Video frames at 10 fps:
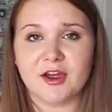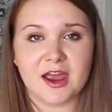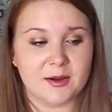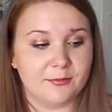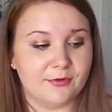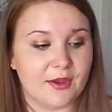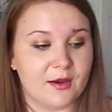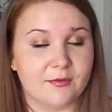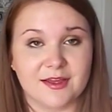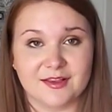time,
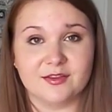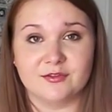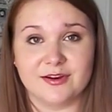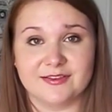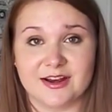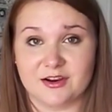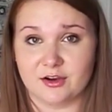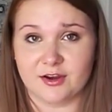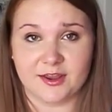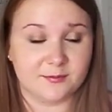so that is the reason I
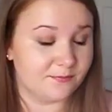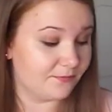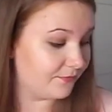got it.